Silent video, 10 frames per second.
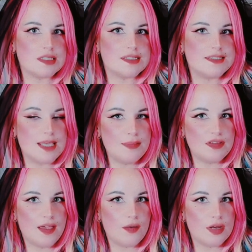the
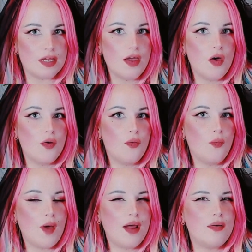cemetery,
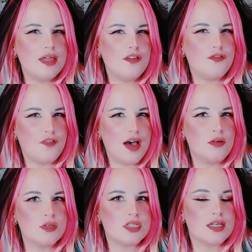where he
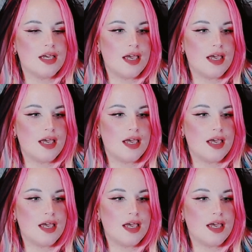found